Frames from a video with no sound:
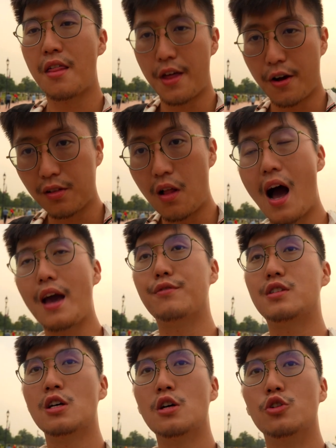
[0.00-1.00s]
their
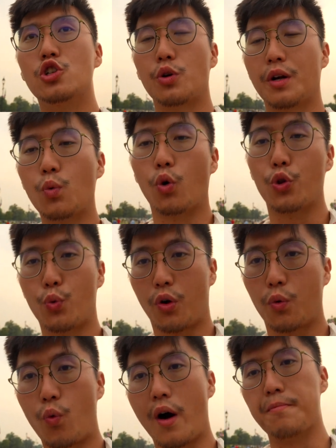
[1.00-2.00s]
lives during World War
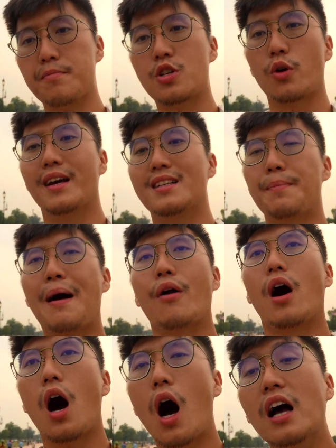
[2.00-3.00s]
I. So it's about
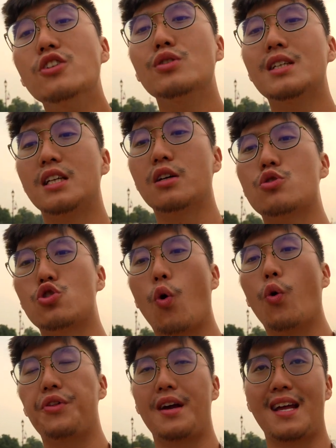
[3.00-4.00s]
100 years
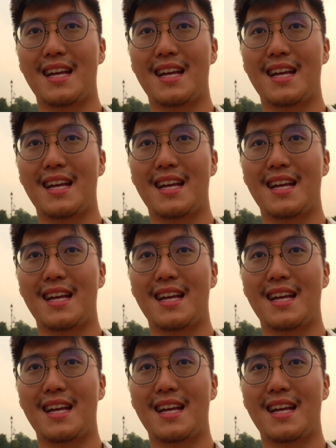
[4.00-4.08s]
old in